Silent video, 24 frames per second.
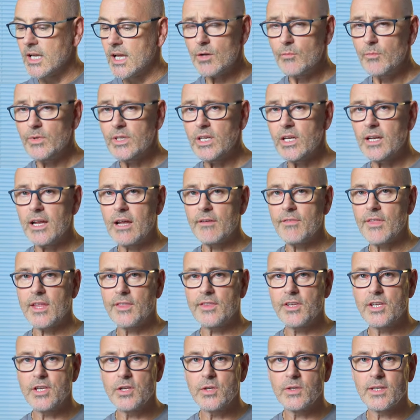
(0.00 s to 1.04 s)
We don't have that
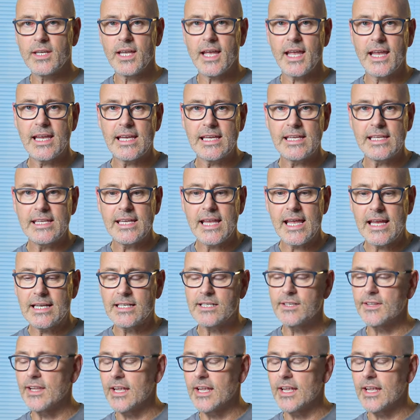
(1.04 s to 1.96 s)
in the UK yet.